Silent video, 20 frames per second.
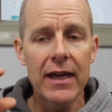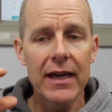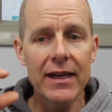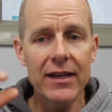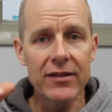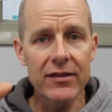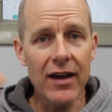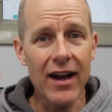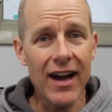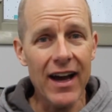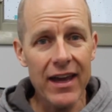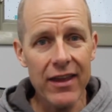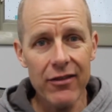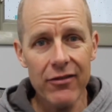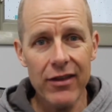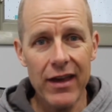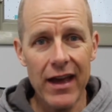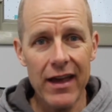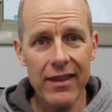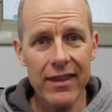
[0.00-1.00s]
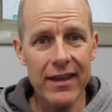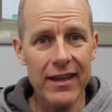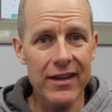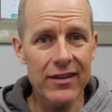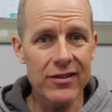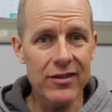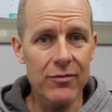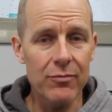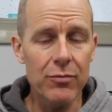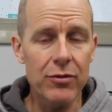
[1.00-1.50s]
is either the athlete
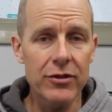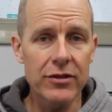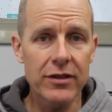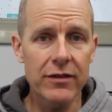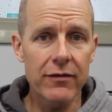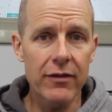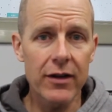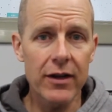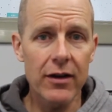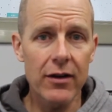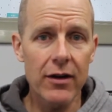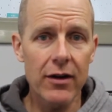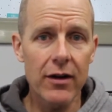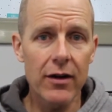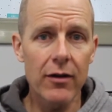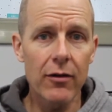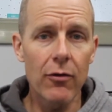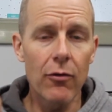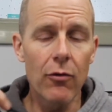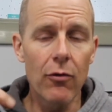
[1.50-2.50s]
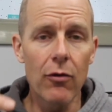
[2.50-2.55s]
isn't pushing very hard